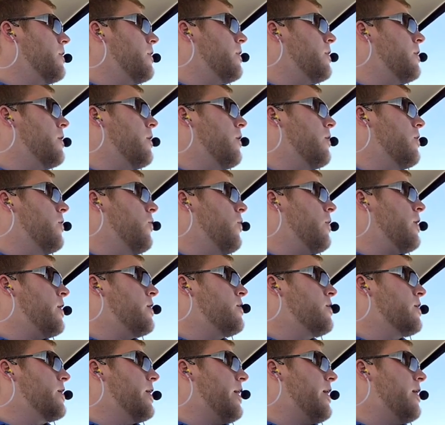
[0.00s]
the way
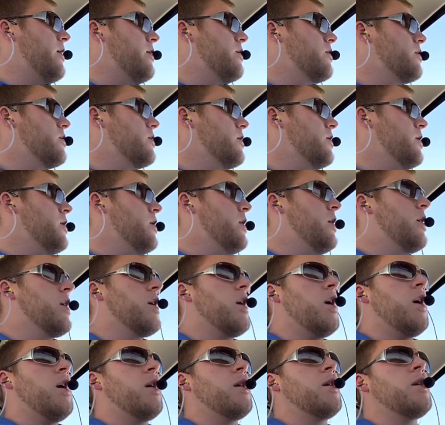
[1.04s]
I look at it,
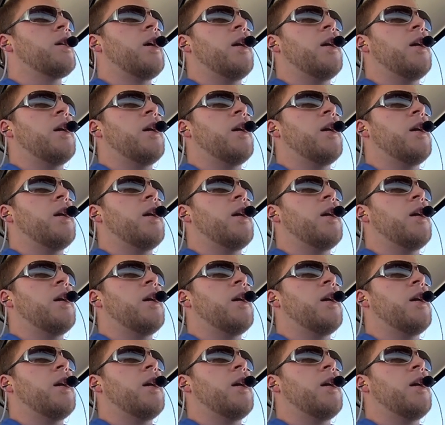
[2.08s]
it